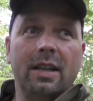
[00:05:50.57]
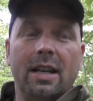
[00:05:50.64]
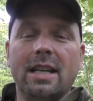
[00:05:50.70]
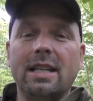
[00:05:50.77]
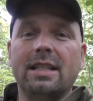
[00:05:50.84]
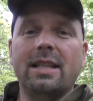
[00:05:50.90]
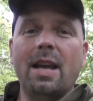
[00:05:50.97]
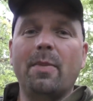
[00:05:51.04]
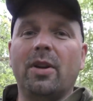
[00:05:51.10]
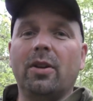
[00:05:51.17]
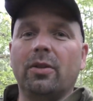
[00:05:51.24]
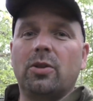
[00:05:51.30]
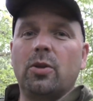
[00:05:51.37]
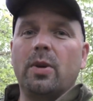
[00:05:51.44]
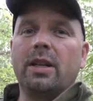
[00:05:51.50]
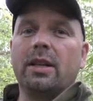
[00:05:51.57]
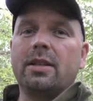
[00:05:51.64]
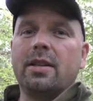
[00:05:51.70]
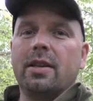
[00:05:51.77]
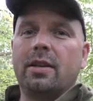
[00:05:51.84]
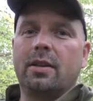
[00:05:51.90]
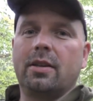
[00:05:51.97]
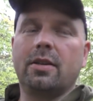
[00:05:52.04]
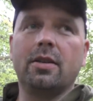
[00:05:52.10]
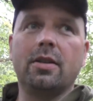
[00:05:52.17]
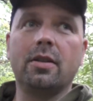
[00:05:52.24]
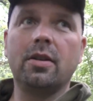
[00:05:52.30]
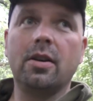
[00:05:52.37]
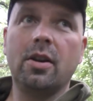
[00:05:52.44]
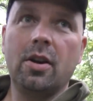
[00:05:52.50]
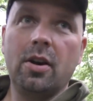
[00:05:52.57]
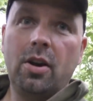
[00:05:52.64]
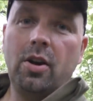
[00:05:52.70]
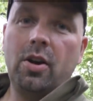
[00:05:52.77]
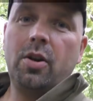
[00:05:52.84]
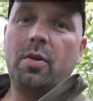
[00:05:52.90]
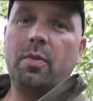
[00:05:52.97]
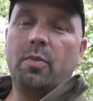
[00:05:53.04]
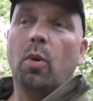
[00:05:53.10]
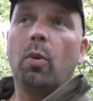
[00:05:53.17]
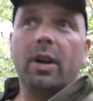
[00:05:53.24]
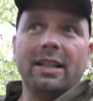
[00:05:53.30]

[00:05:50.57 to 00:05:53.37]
He's stepping on twigs but what